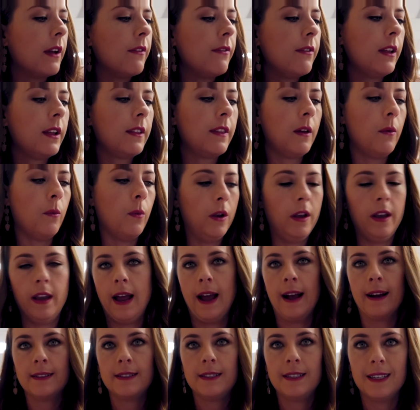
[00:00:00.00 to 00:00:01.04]
I feel like they
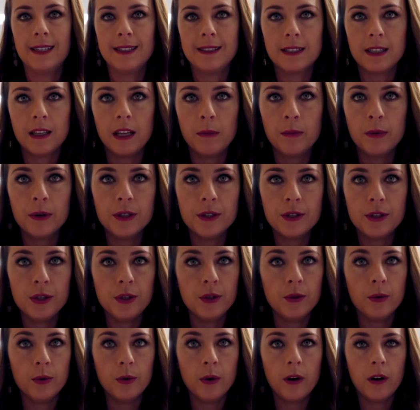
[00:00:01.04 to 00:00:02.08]
wouldn't accidentally put
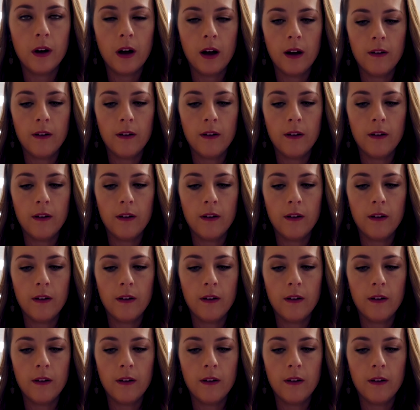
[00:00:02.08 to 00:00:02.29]
two